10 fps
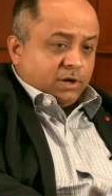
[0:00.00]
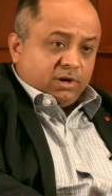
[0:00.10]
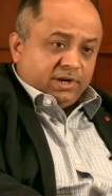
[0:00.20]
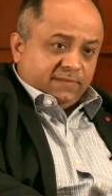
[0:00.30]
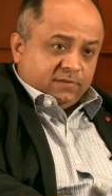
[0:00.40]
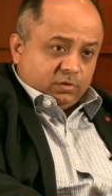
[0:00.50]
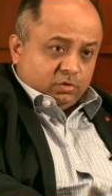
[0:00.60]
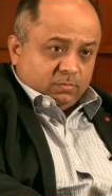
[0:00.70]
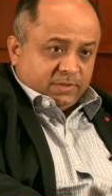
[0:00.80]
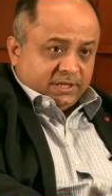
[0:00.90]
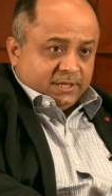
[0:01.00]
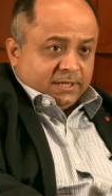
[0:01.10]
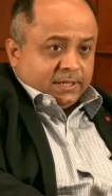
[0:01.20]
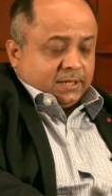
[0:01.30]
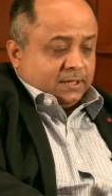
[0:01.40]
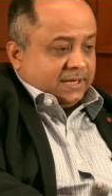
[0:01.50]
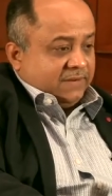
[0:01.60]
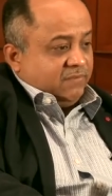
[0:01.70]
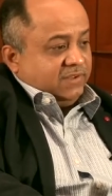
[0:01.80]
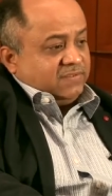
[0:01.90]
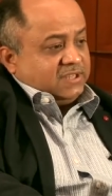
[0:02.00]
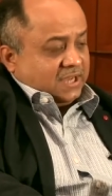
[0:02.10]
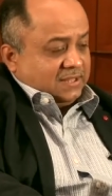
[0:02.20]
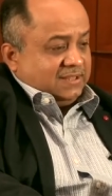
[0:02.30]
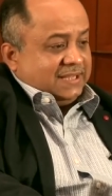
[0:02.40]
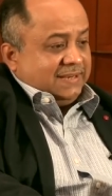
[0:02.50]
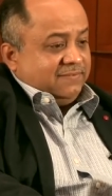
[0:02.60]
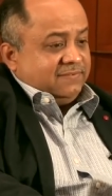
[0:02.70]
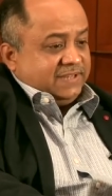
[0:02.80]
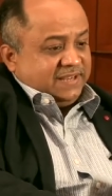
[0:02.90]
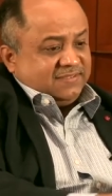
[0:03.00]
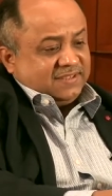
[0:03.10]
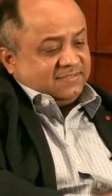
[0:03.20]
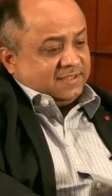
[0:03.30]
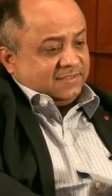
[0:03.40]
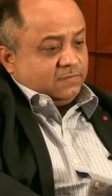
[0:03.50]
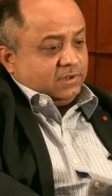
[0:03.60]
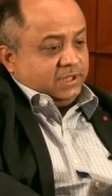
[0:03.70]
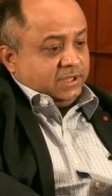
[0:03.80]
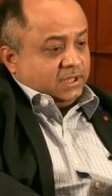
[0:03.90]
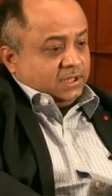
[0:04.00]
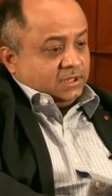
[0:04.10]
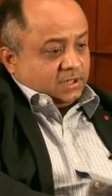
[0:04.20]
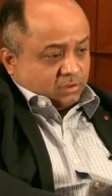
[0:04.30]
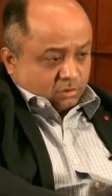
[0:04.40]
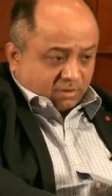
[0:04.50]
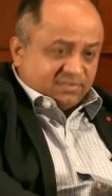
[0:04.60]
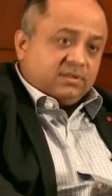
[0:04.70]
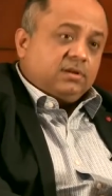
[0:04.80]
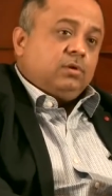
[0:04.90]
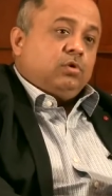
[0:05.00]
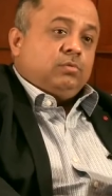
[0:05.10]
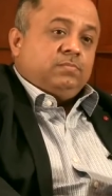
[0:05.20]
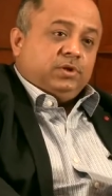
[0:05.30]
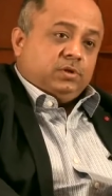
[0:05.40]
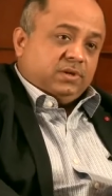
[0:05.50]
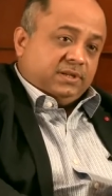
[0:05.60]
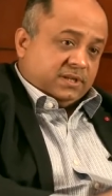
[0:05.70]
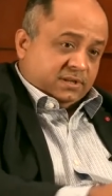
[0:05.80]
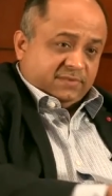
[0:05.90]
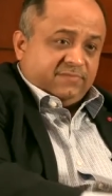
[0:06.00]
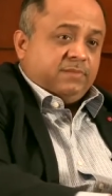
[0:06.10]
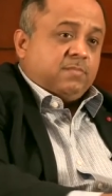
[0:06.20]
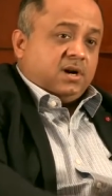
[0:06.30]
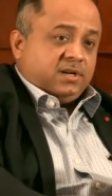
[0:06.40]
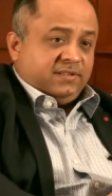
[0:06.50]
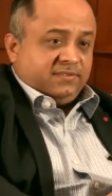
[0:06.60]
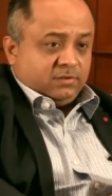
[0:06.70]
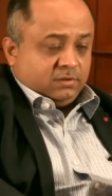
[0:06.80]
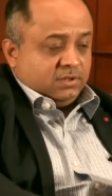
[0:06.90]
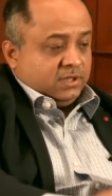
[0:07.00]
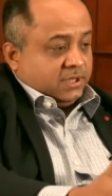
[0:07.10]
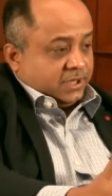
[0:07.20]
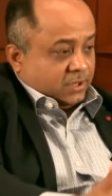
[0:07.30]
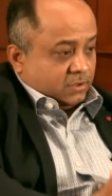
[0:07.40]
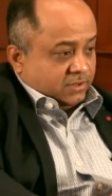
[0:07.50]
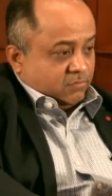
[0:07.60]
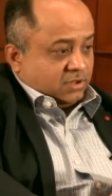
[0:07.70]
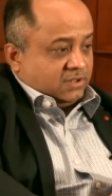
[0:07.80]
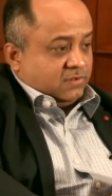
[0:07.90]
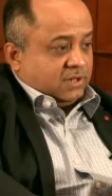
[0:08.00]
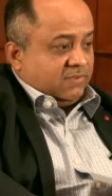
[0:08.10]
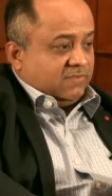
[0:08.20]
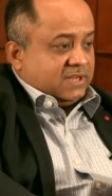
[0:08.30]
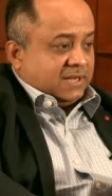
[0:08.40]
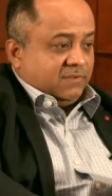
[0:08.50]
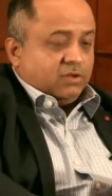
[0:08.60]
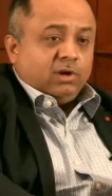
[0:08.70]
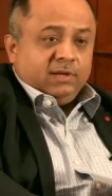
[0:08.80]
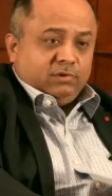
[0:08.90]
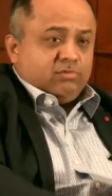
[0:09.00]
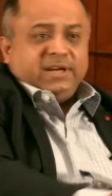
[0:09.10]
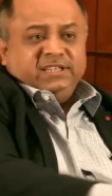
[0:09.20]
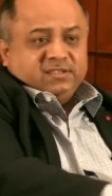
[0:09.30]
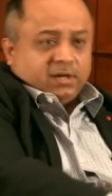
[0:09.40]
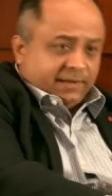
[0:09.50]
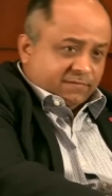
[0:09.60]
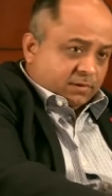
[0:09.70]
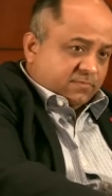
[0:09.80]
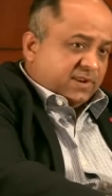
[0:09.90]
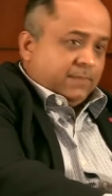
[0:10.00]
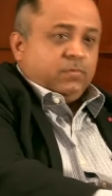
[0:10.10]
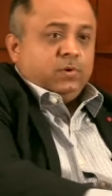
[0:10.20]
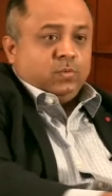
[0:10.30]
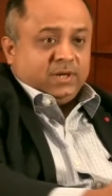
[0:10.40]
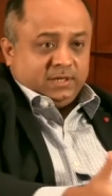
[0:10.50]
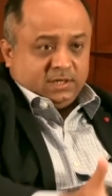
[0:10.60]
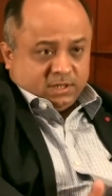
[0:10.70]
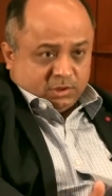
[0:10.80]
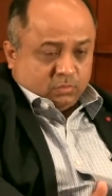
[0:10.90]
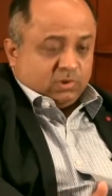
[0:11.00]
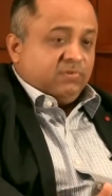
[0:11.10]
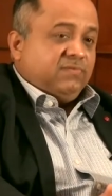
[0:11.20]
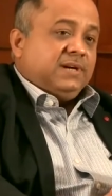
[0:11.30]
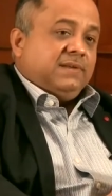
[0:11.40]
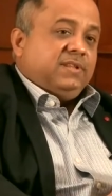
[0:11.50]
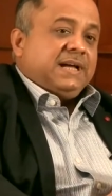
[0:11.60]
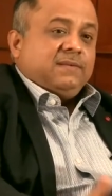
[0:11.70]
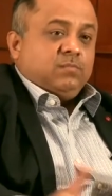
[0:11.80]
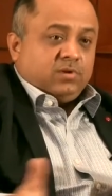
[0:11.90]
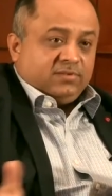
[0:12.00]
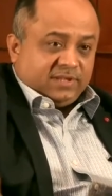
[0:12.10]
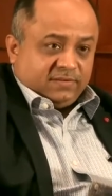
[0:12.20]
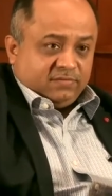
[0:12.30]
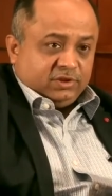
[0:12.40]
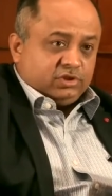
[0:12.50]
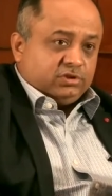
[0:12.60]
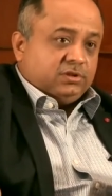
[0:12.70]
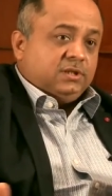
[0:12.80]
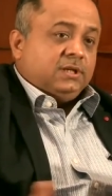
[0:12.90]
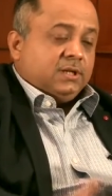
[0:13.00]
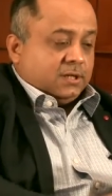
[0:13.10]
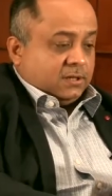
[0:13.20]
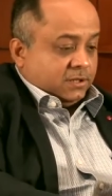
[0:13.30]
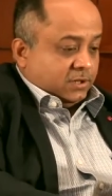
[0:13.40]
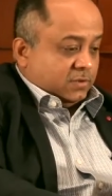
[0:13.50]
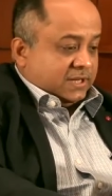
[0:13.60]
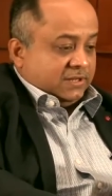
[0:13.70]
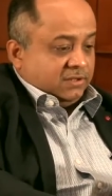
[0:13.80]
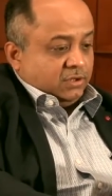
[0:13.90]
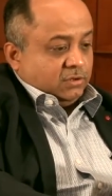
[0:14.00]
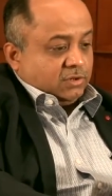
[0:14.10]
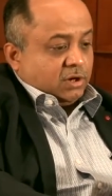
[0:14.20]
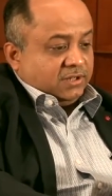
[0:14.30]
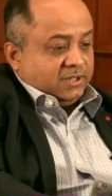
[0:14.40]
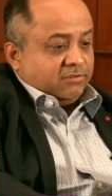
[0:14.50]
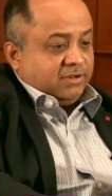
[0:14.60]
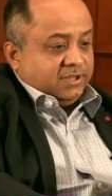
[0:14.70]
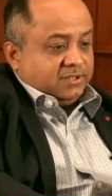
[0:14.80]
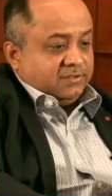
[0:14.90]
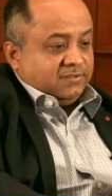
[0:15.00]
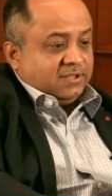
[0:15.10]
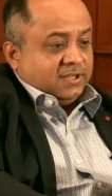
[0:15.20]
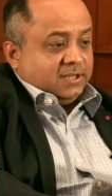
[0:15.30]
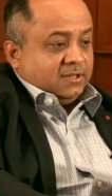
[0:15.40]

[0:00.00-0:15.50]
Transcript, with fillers: priority for Dolby. Uh, and we've done that very successfully across the globe, you know, in, in different markets. So, you know, what the work we've done with Hollywood, right, starting from five point one to what we've done with Atmos and Vision, uh, you know, and, you know, content creators